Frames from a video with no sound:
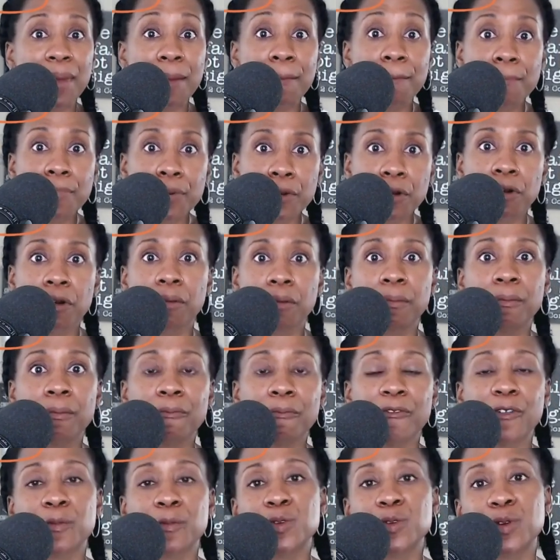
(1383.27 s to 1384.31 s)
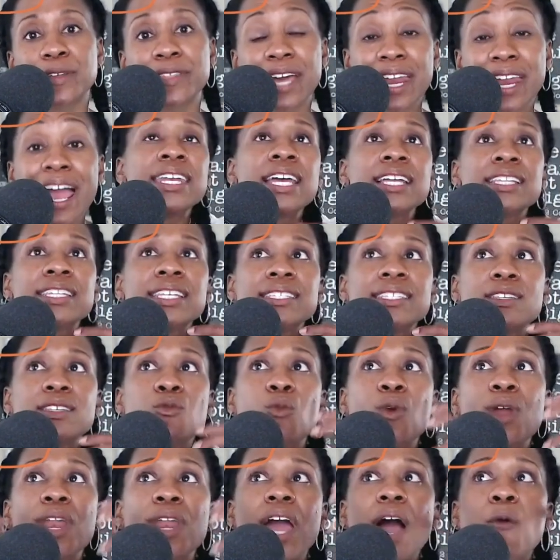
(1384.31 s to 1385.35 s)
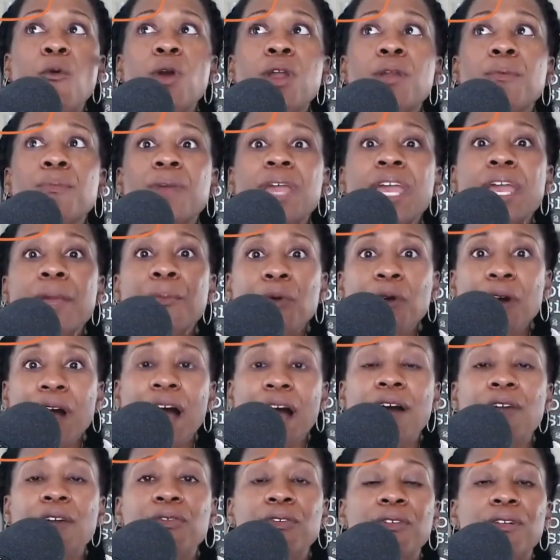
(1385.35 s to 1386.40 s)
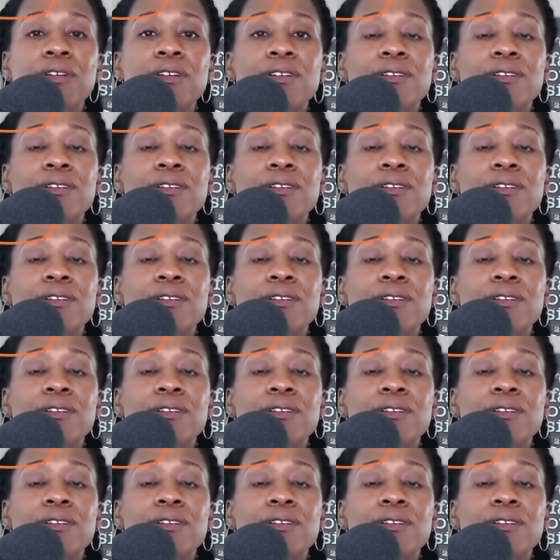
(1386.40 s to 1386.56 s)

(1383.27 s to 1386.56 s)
And boom, from doing that. Now, listen, when when people have